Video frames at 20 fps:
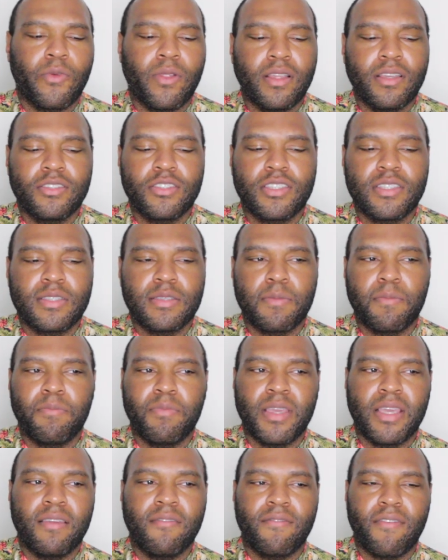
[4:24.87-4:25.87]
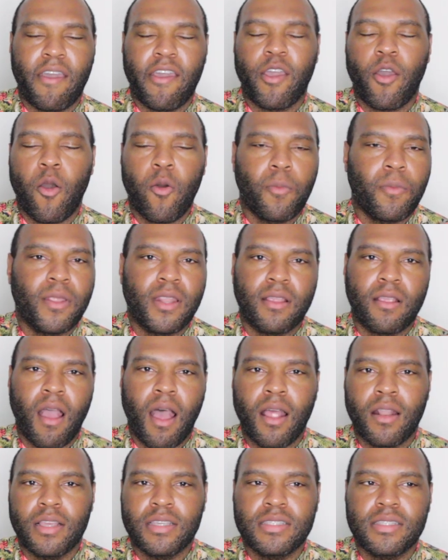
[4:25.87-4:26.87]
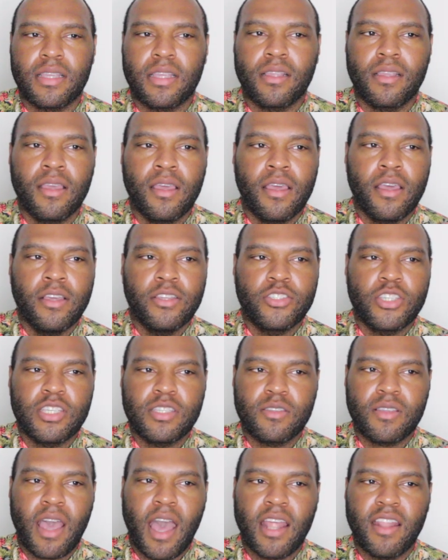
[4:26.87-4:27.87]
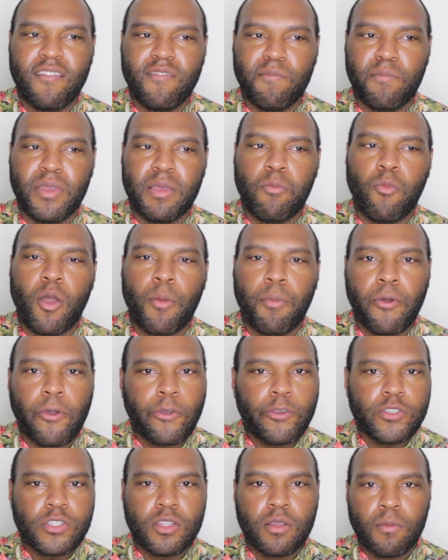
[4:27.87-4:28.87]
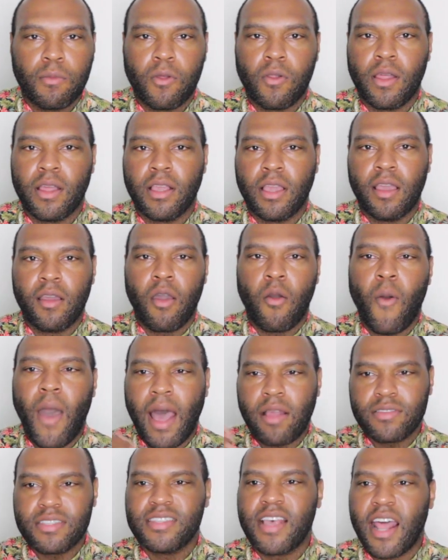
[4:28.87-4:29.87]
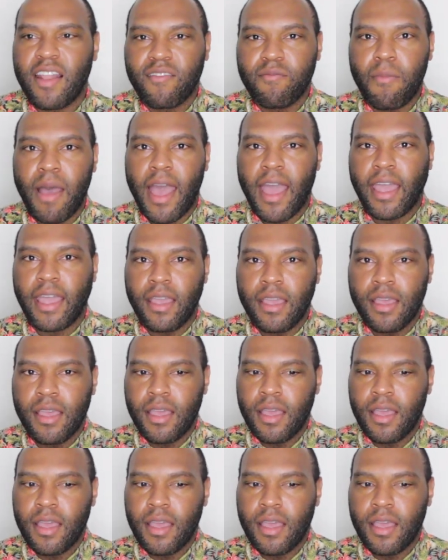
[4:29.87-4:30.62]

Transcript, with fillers: really just to be very open and honest and just kind of be more personable and go outside of my